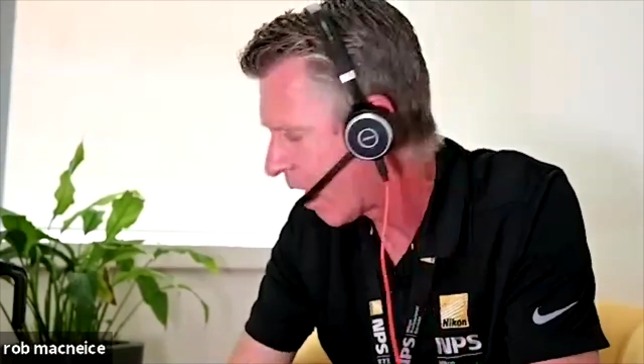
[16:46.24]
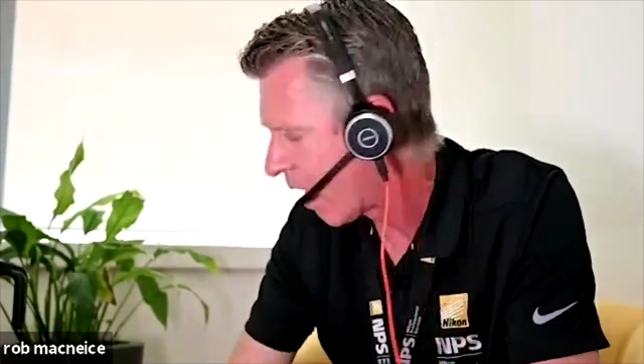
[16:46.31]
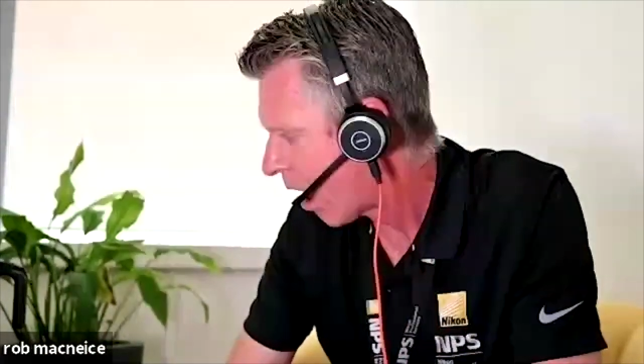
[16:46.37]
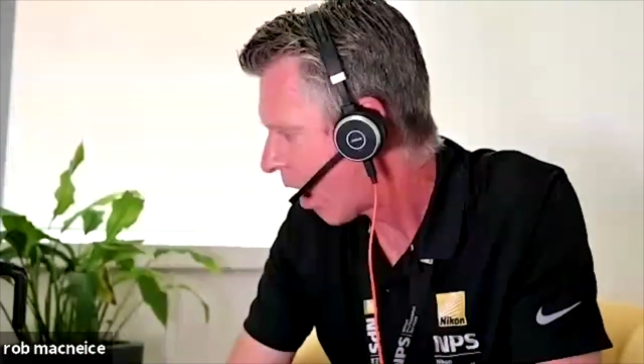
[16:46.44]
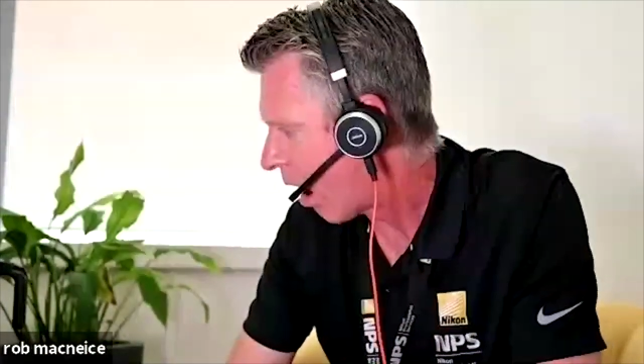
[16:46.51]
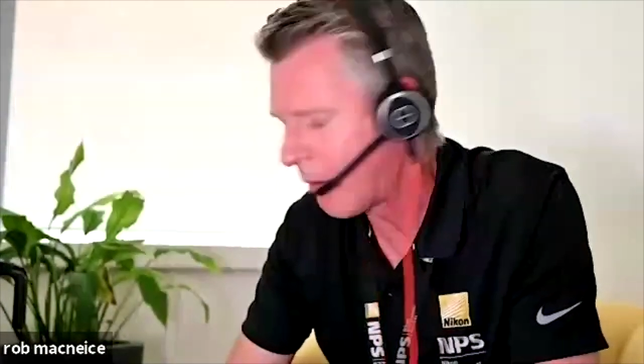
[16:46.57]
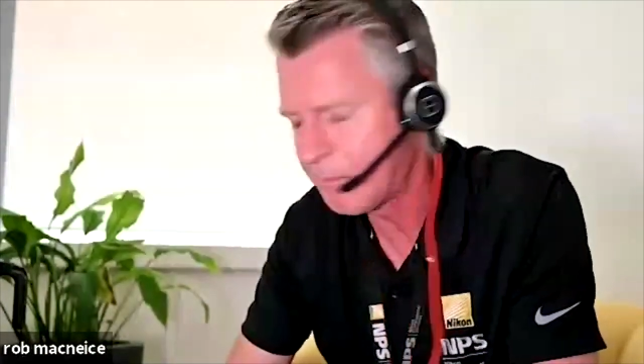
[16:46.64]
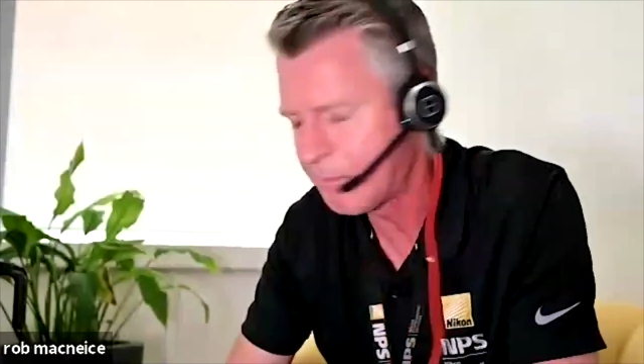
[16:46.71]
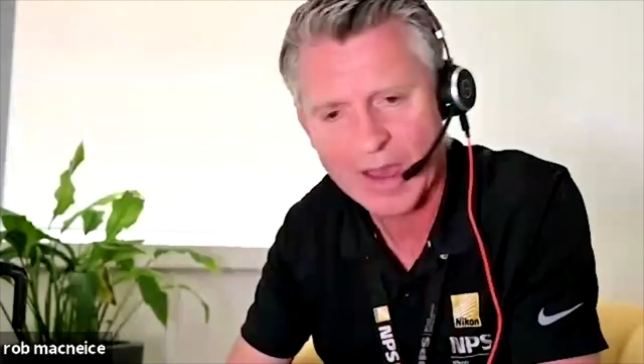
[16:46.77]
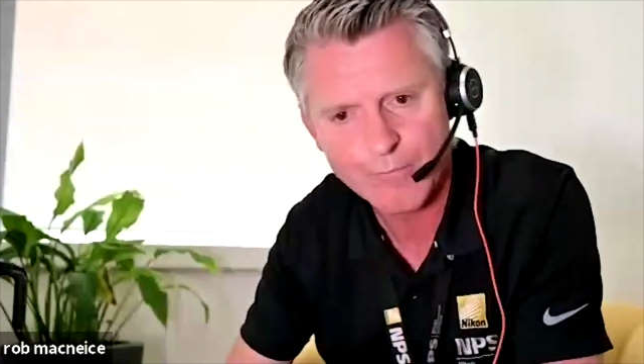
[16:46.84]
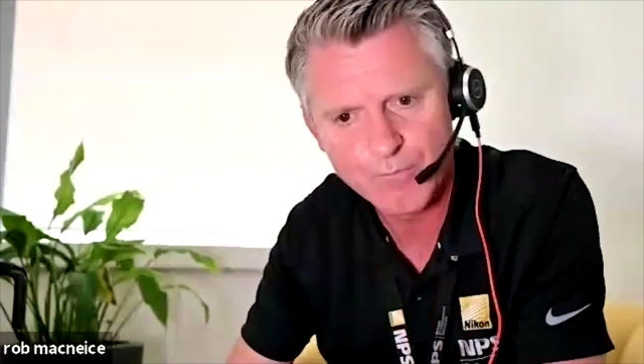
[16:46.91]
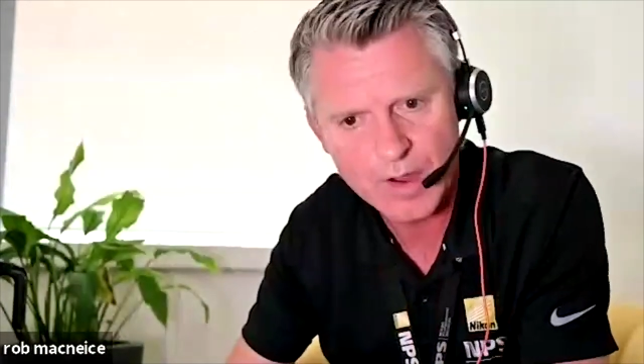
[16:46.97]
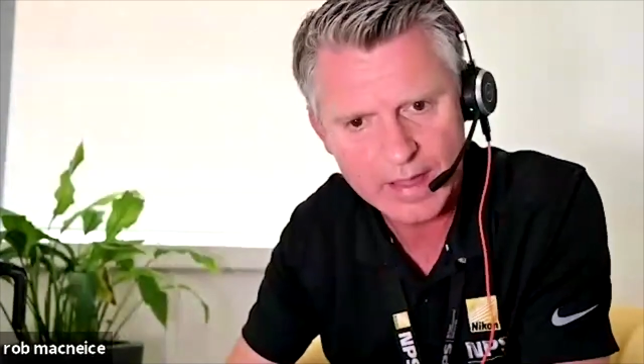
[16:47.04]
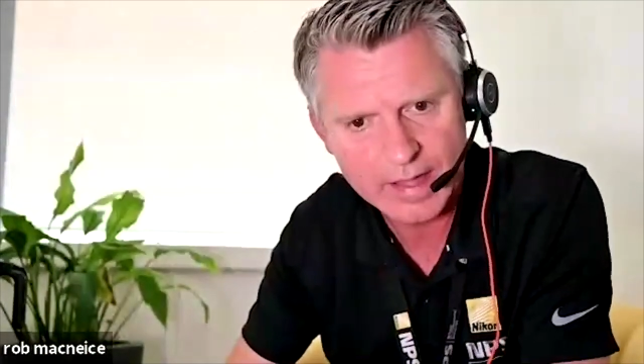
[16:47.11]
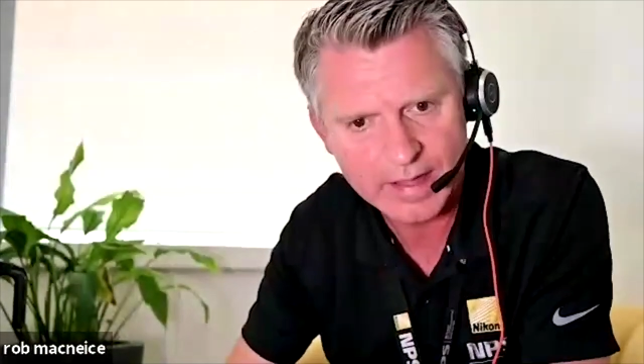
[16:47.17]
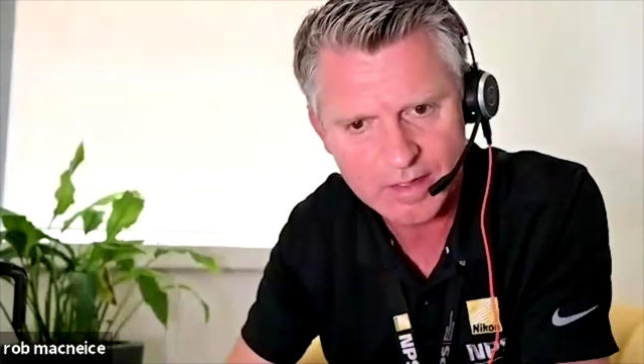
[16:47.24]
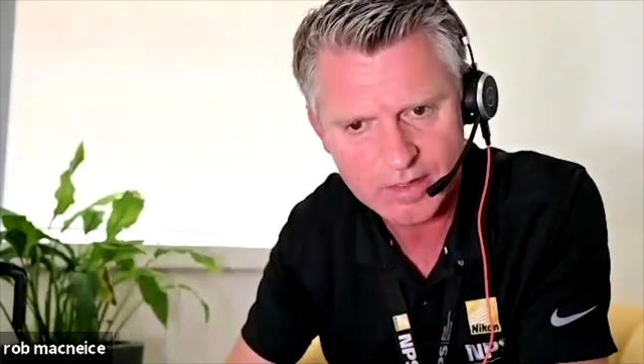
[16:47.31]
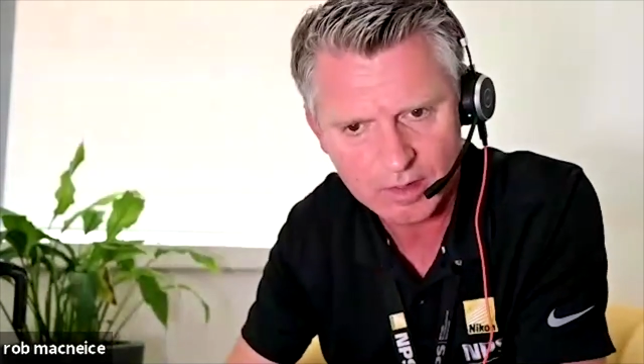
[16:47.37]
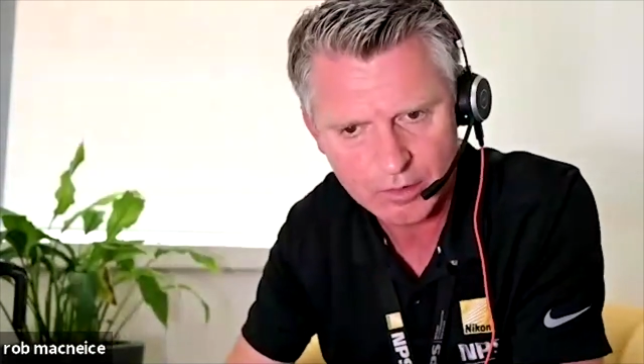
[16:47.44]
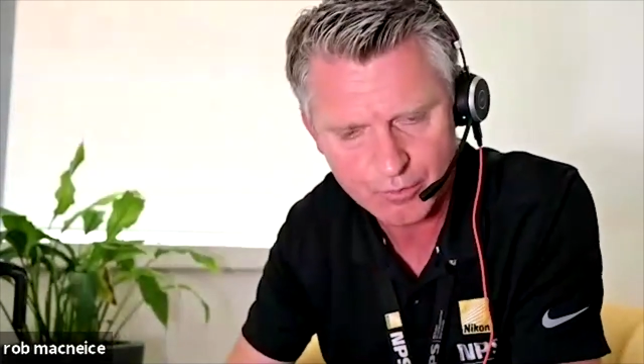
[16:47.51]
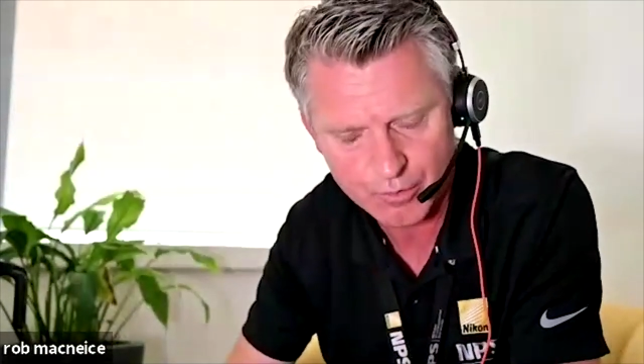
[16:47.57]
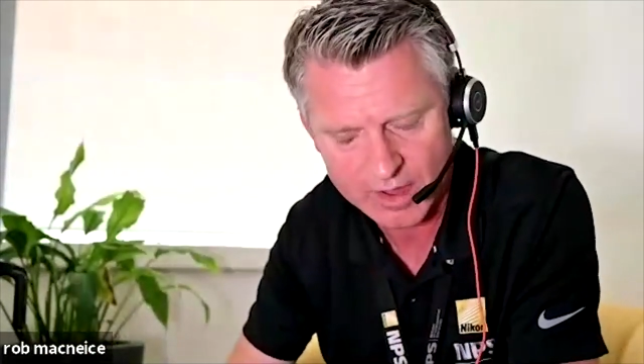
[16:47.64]
that really is
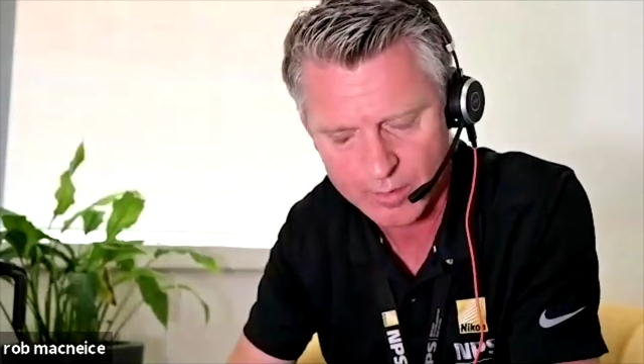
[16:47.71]
incredible.